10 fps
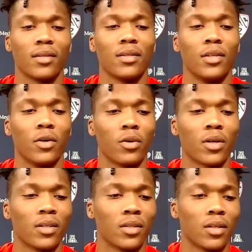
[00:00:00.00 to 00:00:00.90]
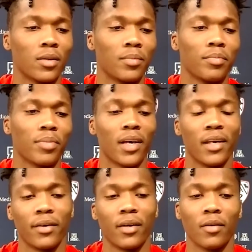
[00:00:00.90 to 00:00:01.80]
You know, because
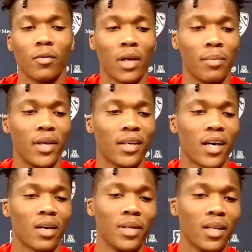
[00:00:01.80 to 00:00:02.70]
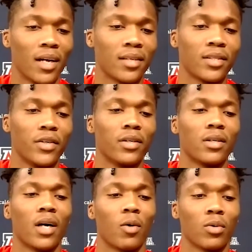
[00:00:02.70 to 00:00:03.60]
playing with NBA Academy last
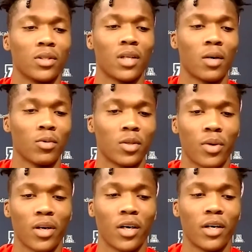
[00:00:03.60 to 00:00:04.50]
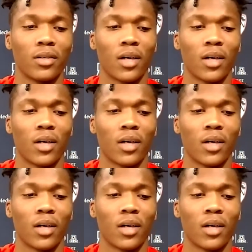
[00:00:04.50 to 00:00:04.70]
year, I was the point guard.